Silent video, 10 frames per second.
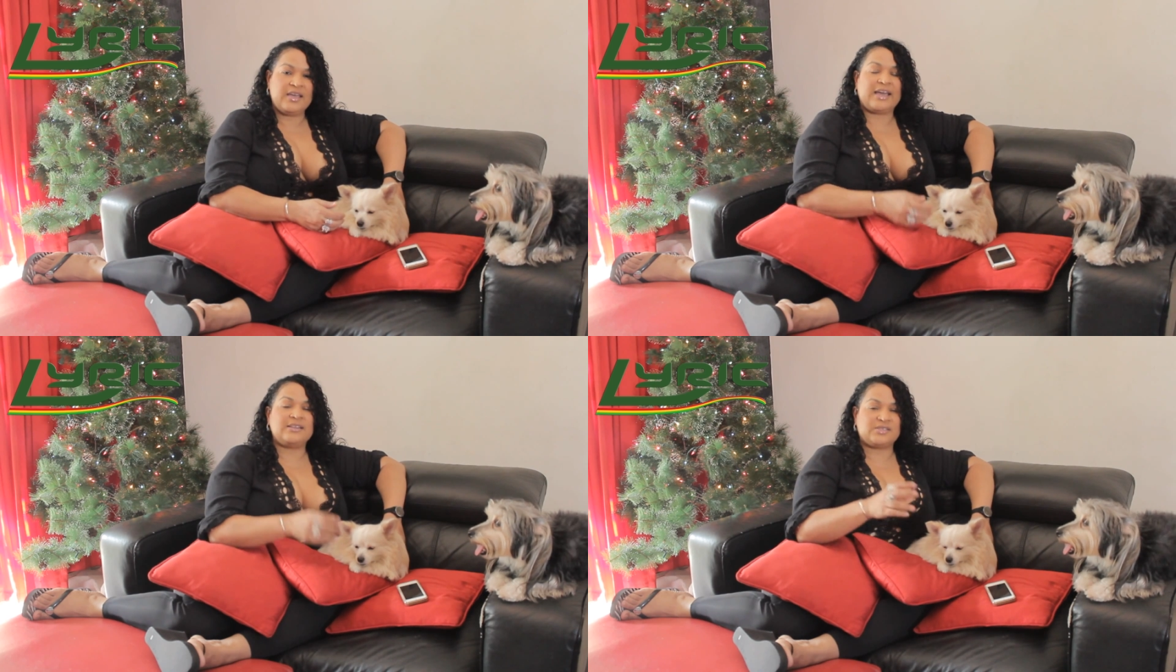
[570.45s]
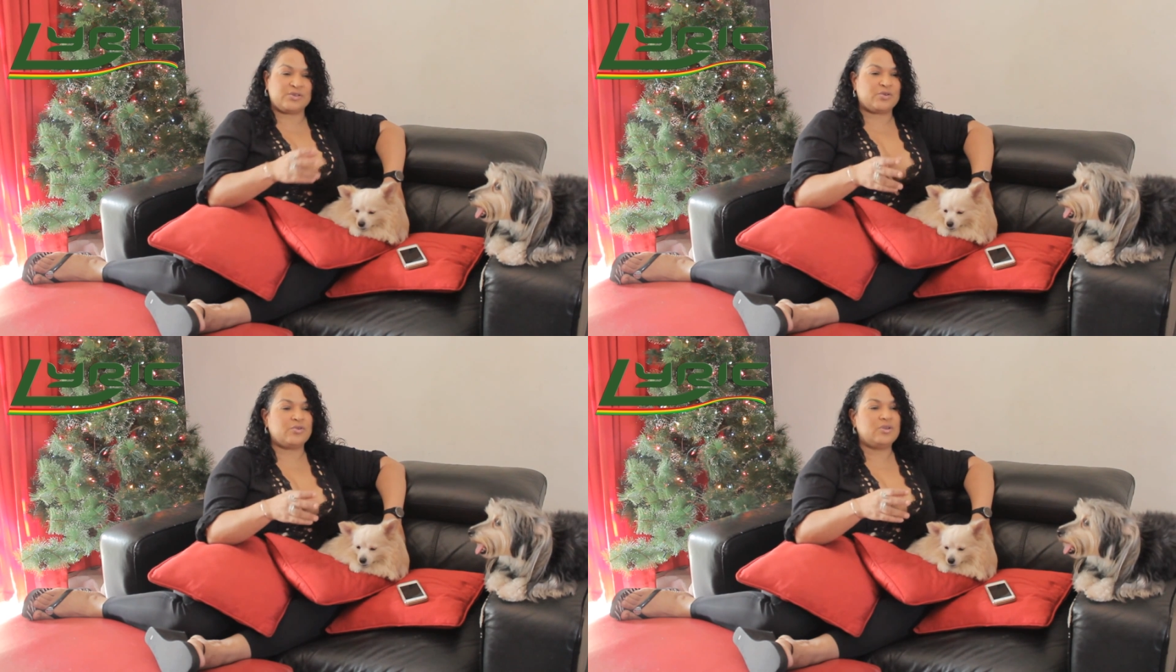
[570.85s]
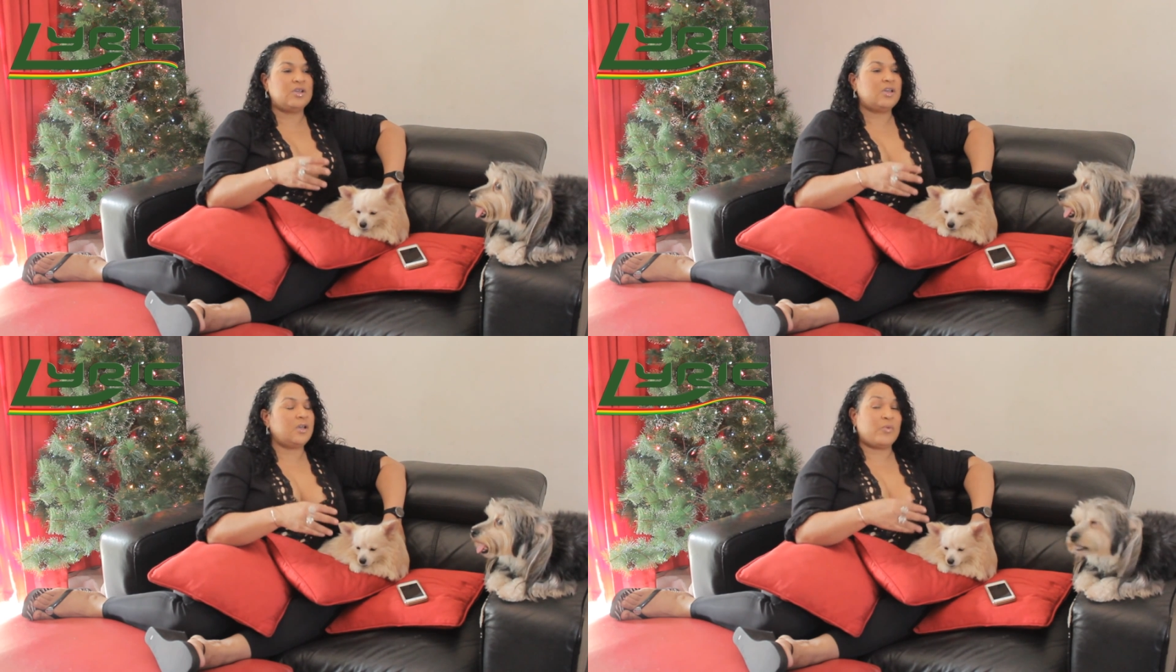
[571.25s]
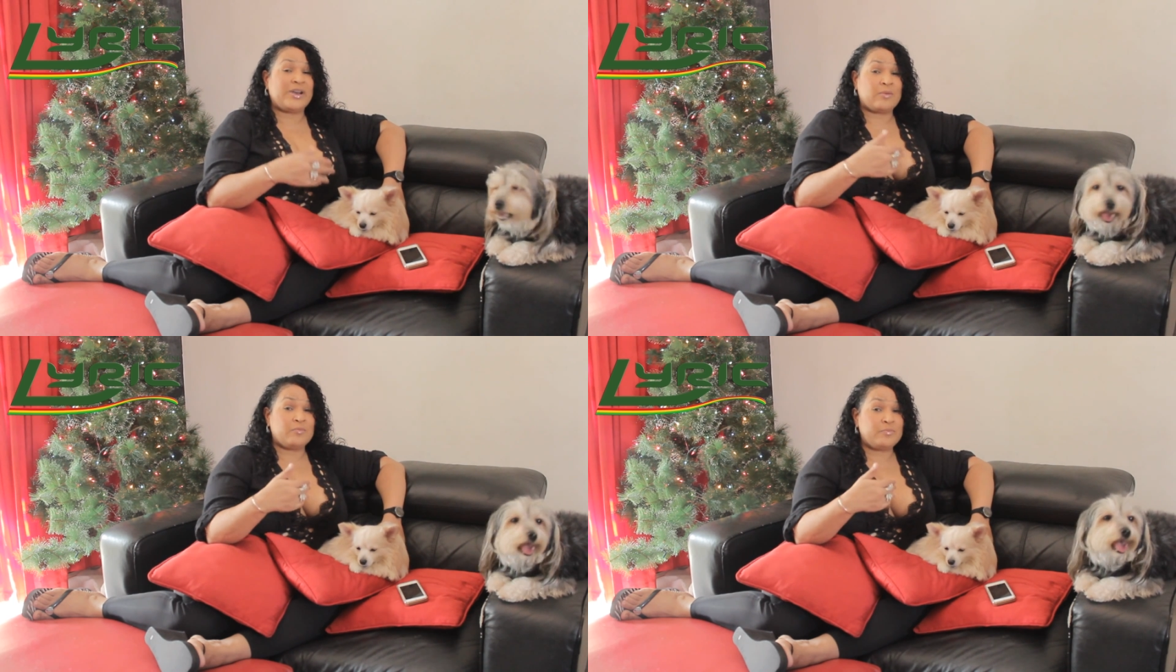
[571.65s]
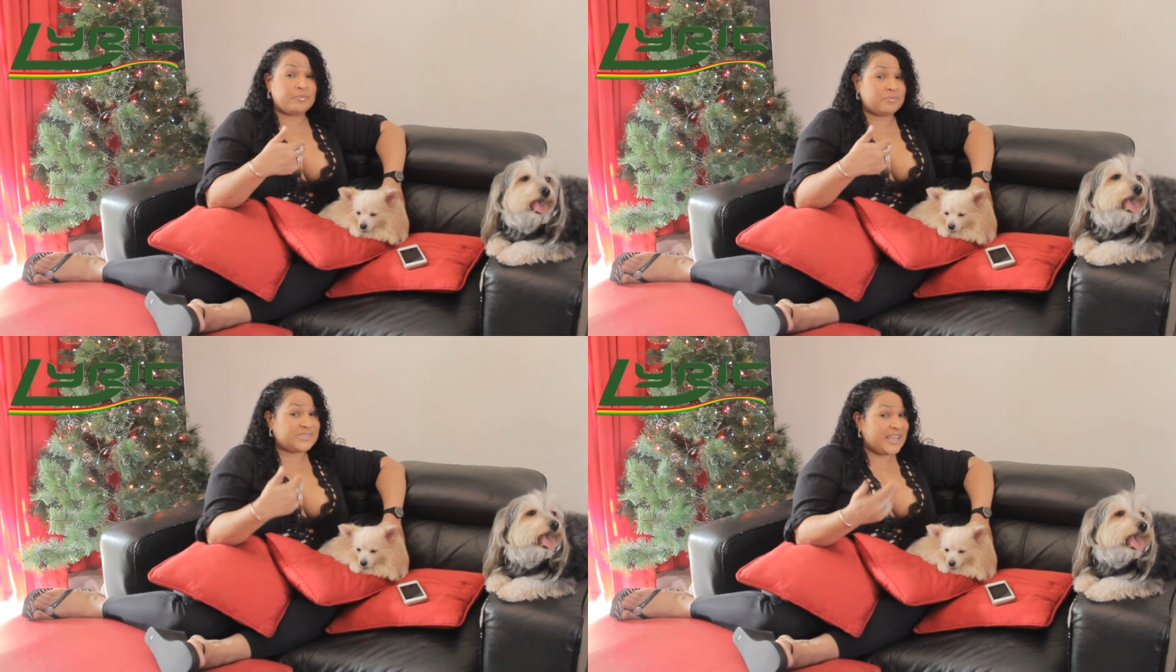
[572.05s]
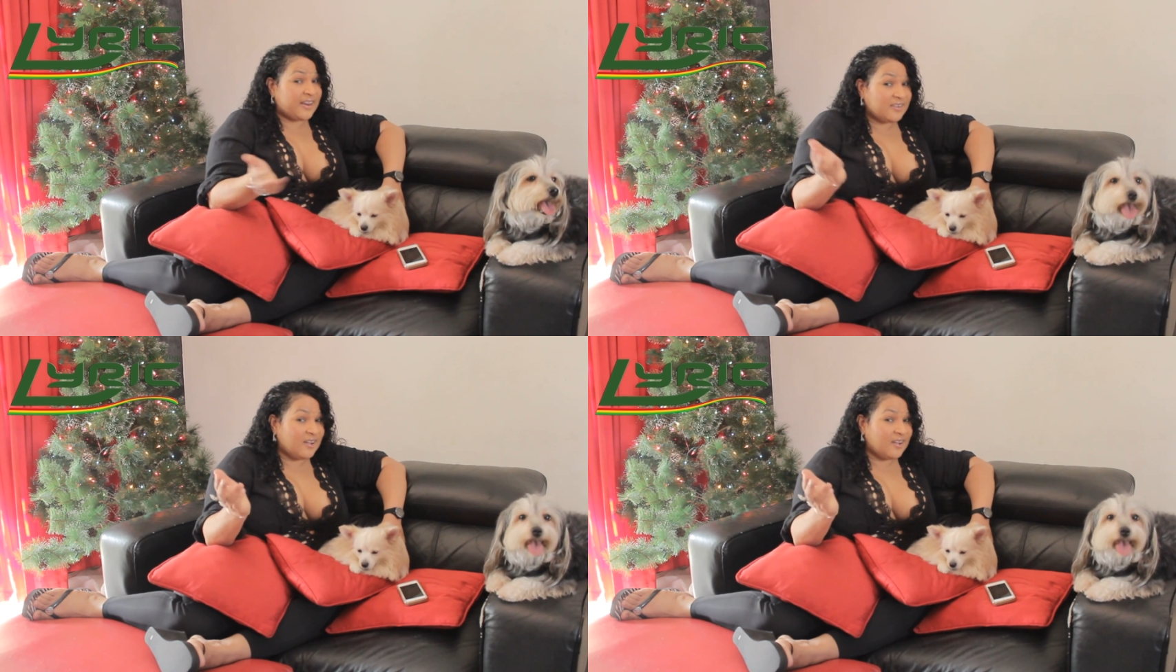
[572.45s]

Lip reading: And so when I'm dead and